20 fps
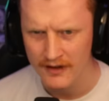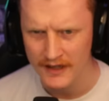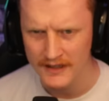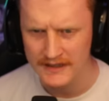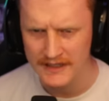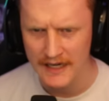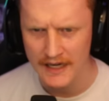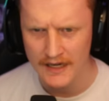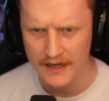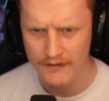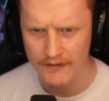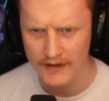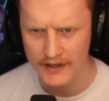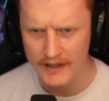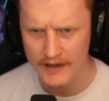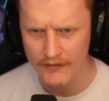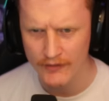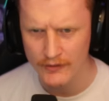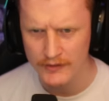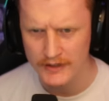Attack of the
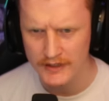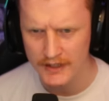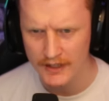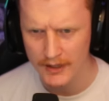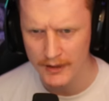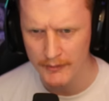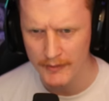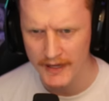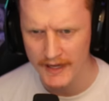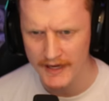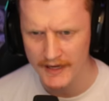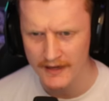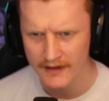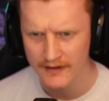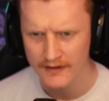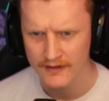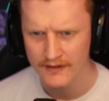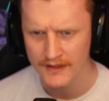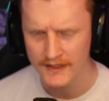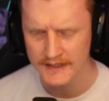Evil Snowman?
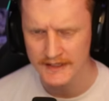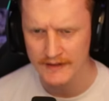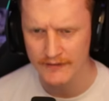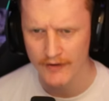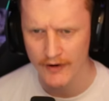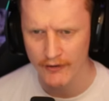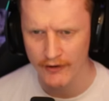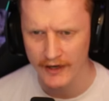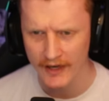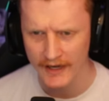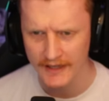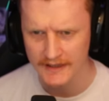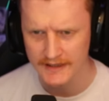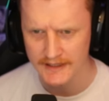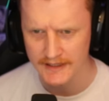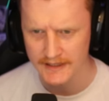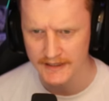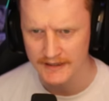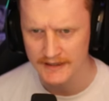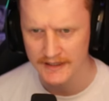This is very
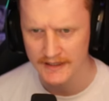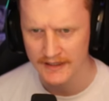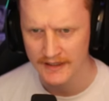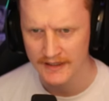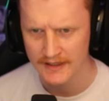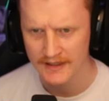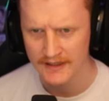80s.